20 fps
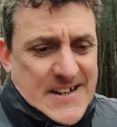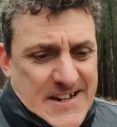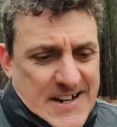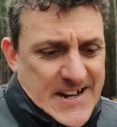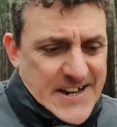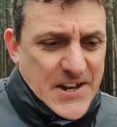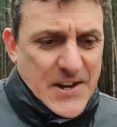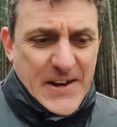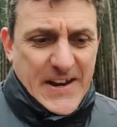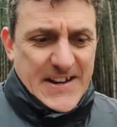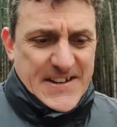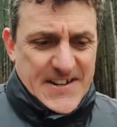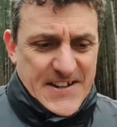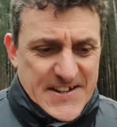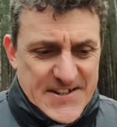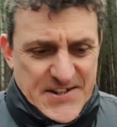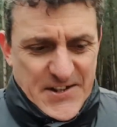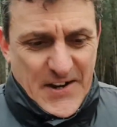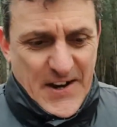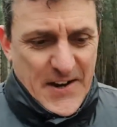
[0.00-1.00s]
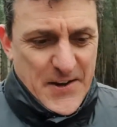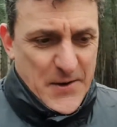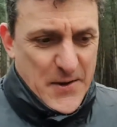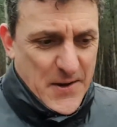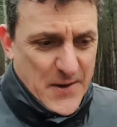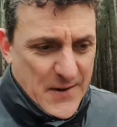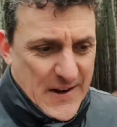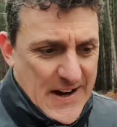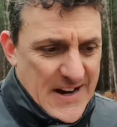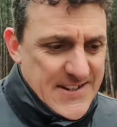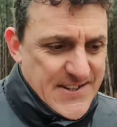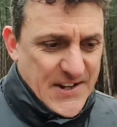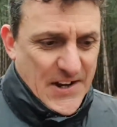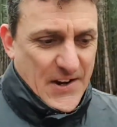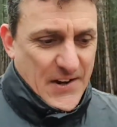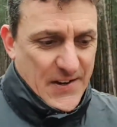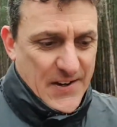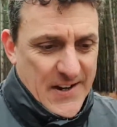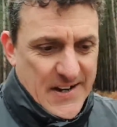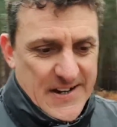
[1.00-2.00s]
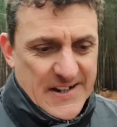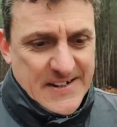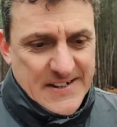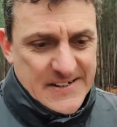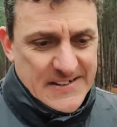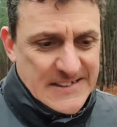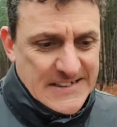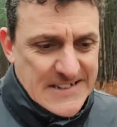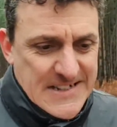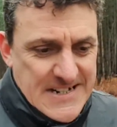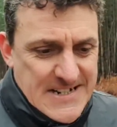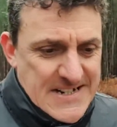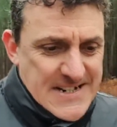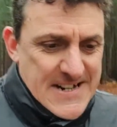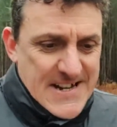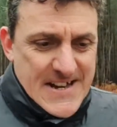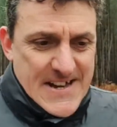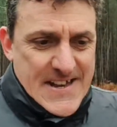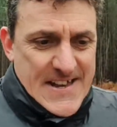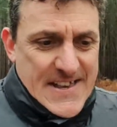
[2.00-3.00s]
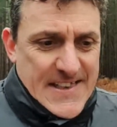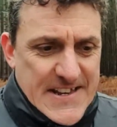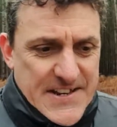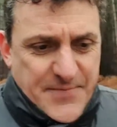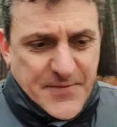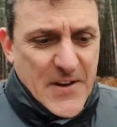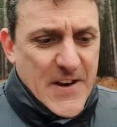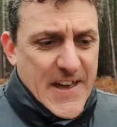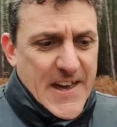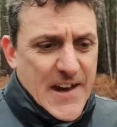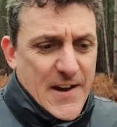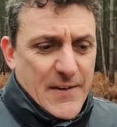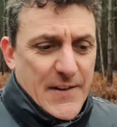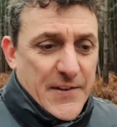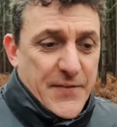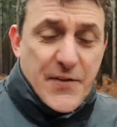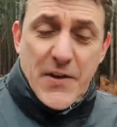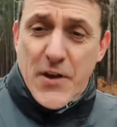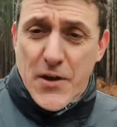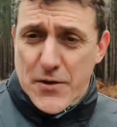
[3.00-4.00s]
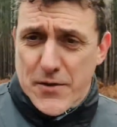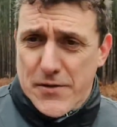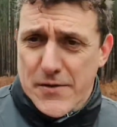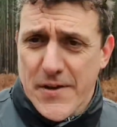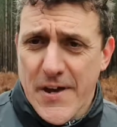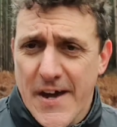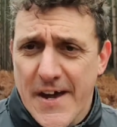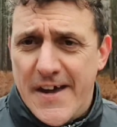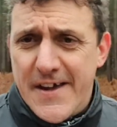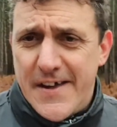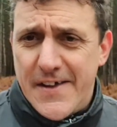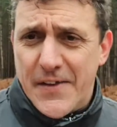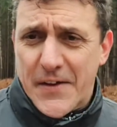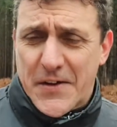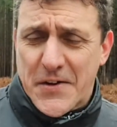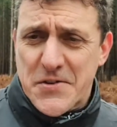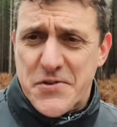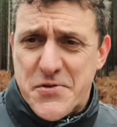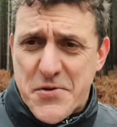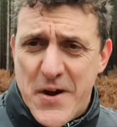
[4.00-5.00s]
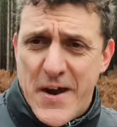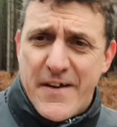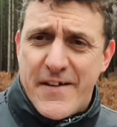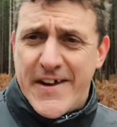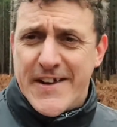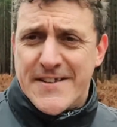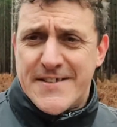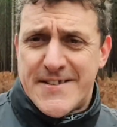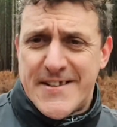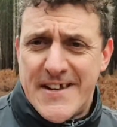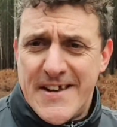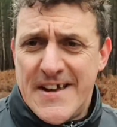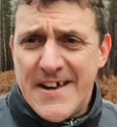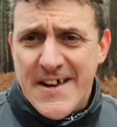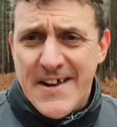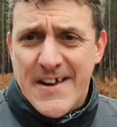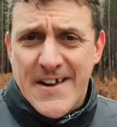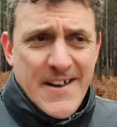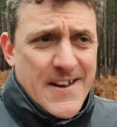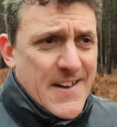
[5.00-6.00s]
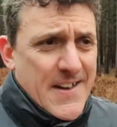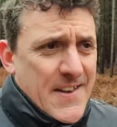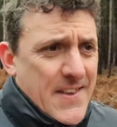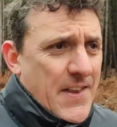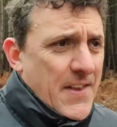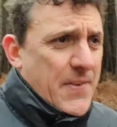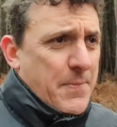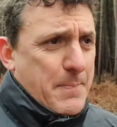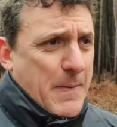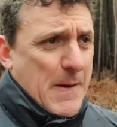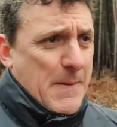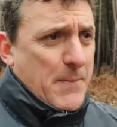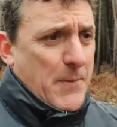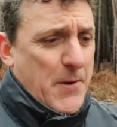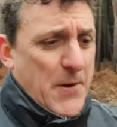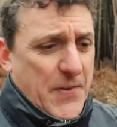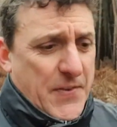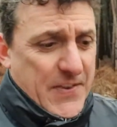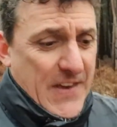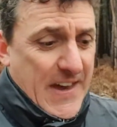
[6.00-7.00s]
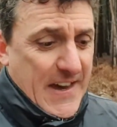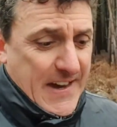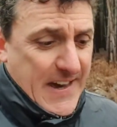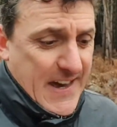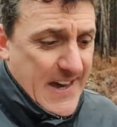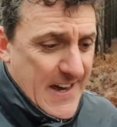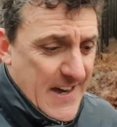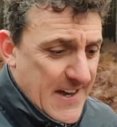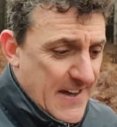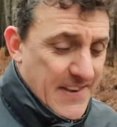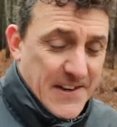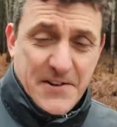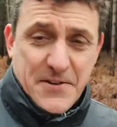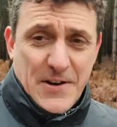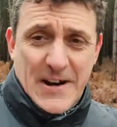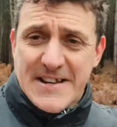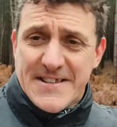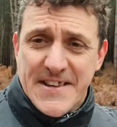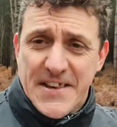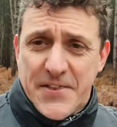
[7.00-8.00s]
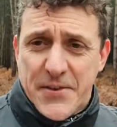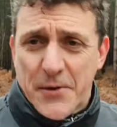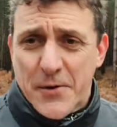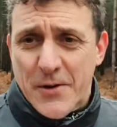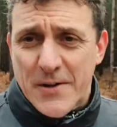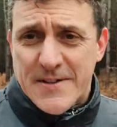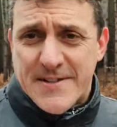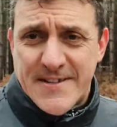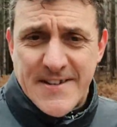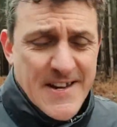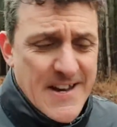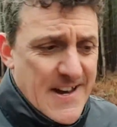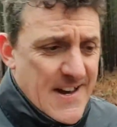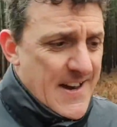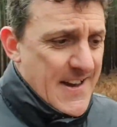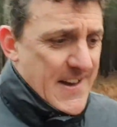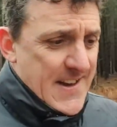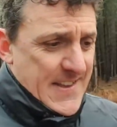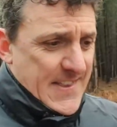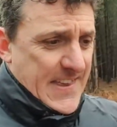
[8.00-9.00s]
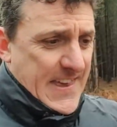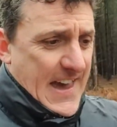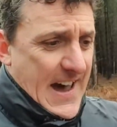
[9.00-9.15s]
You get to decide who you are. So this video is for you, the contrarians, the people who think the crazy thoughts, the